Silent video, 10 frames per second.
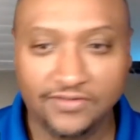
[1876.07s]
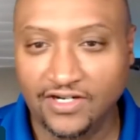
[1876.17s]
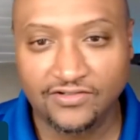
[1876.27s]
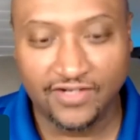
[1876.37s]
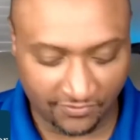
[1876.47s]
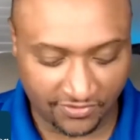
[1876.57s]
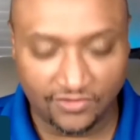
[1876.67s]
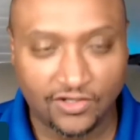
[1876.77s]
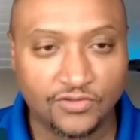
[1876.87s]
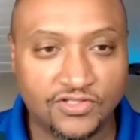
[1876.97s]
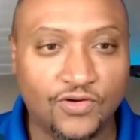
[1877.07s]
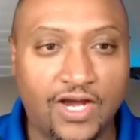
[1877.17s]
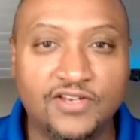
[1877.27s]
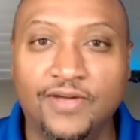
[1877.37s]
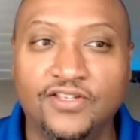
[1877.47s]
Oh, great. Well, Joe, go
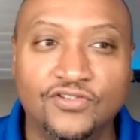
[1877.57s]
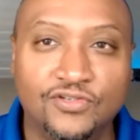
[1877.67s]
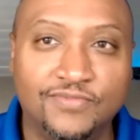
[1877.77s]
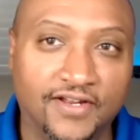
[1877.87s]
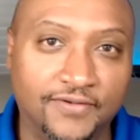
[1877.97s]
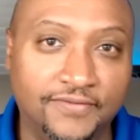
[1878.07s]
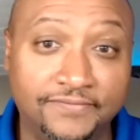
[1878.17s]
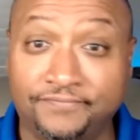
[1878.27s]
subscribe to my YouTube channel.